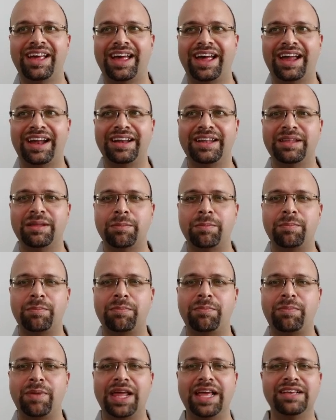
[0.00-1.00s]
and the
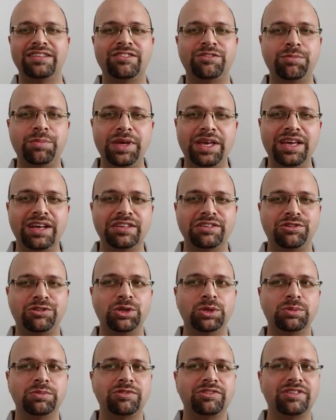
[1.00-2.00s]
place B
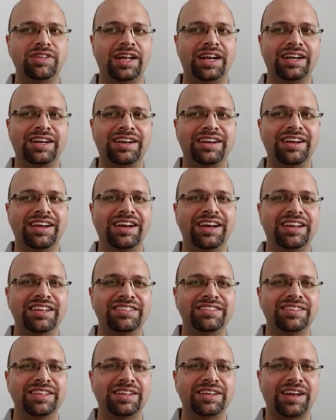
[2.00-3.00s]
assumes that it
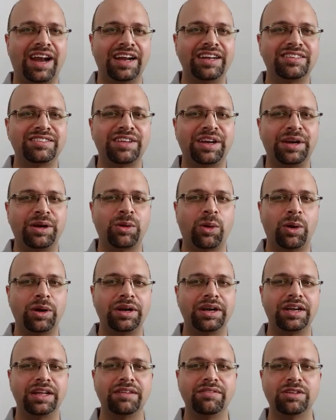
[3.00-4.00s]
is the right side
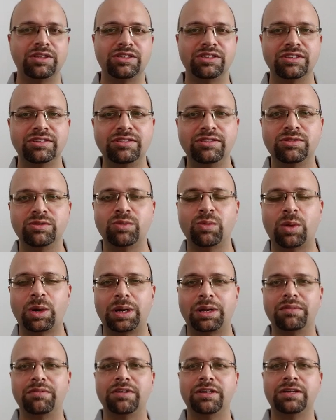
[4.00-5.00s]
quantity, which is
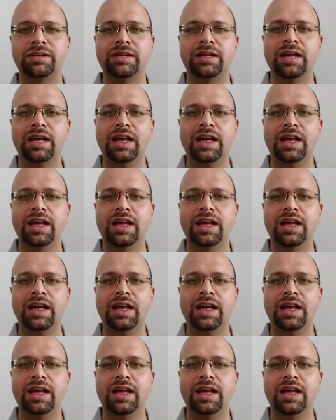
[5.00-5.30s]
whatever.